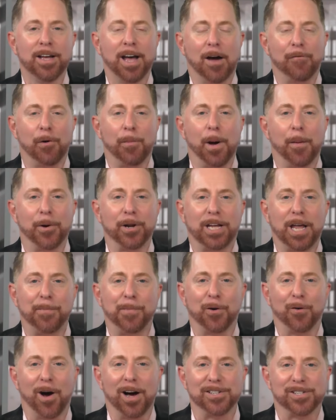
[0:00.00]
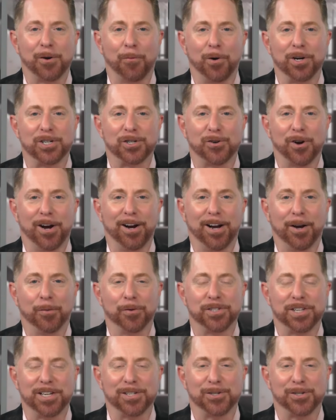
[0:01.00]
And remember to keep your eyes on what's trending. We'll see you